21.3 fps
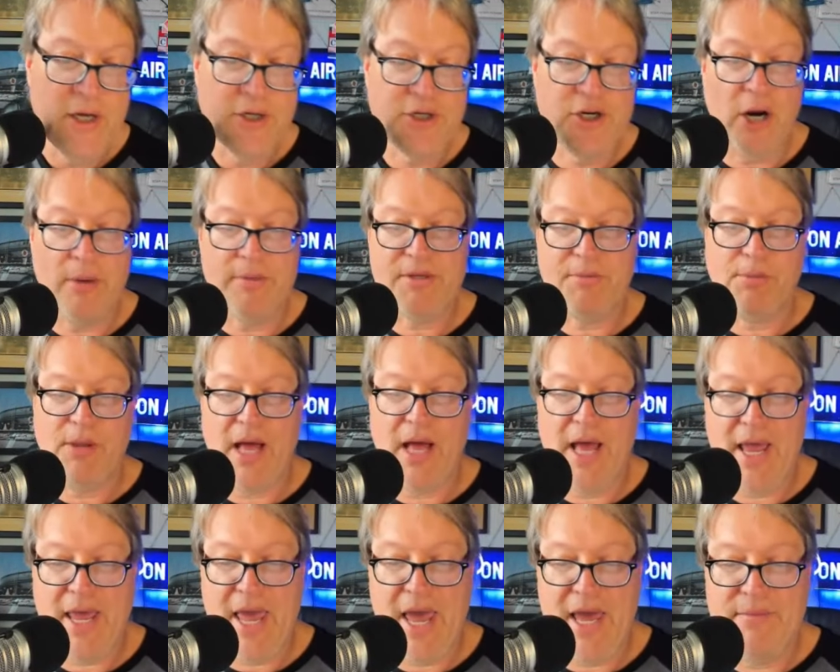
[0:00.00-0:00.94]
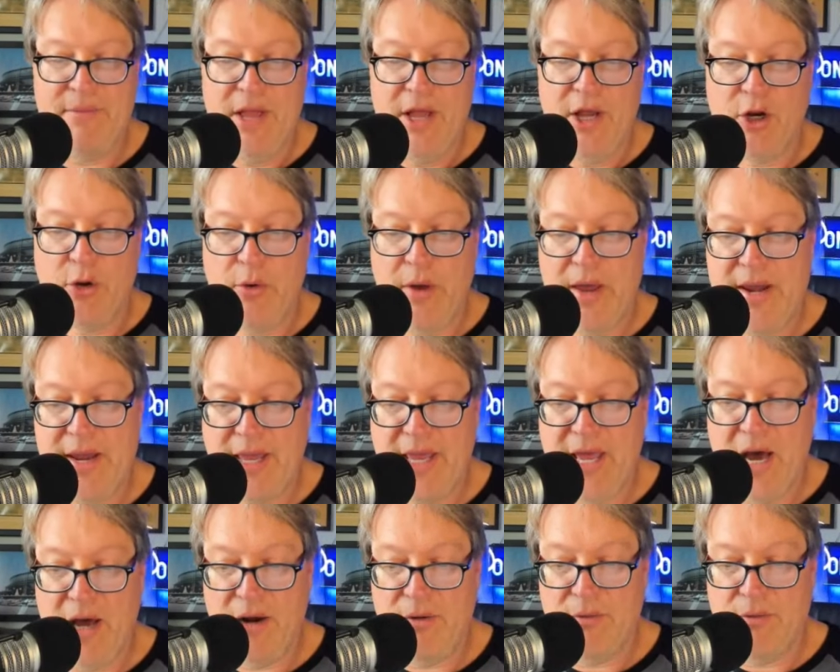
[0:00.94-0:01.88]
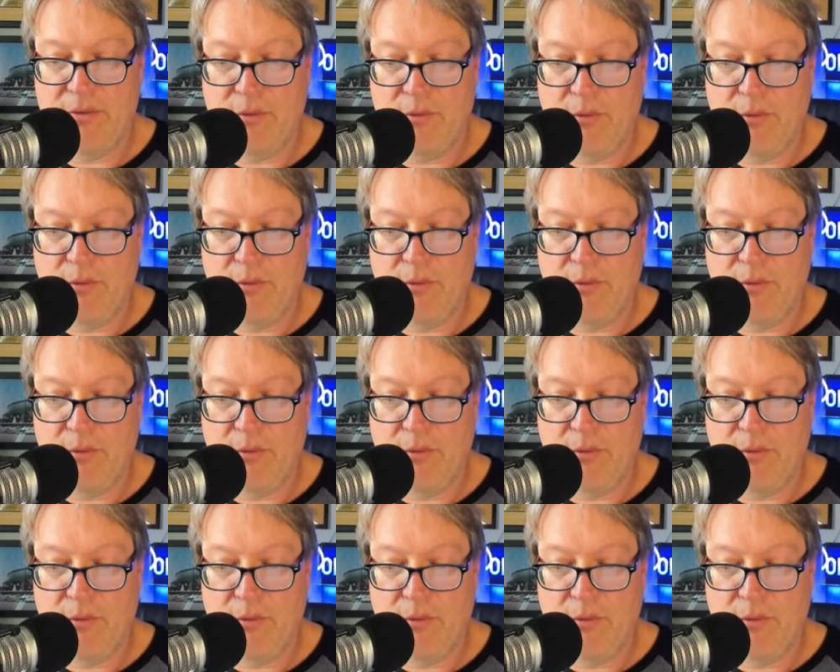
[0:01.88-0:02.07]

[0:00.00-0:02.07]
Terms apply. Again, create an account,